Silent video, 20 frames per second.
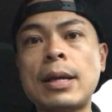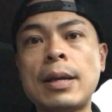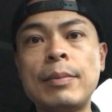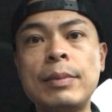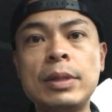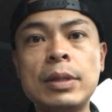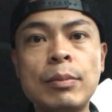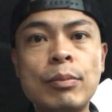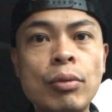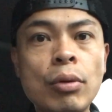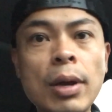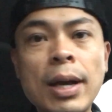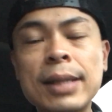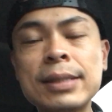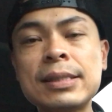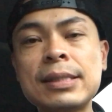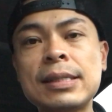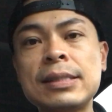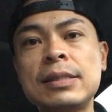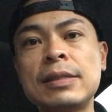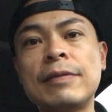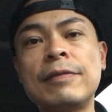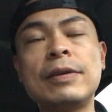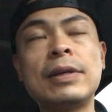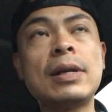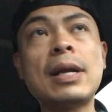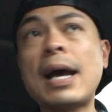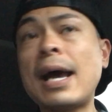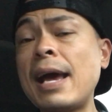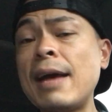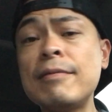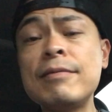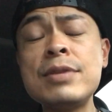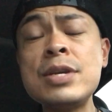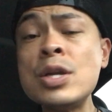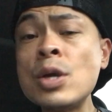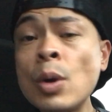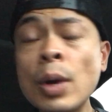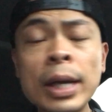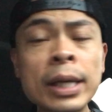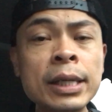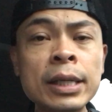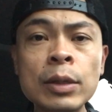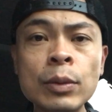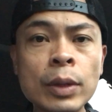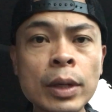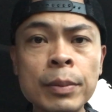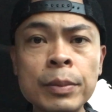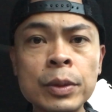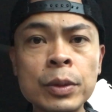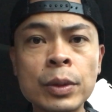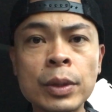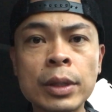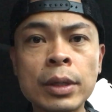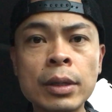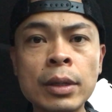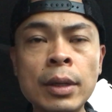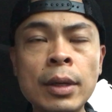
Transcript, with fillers: I'm in the process of it. I have no idea what I'm doing.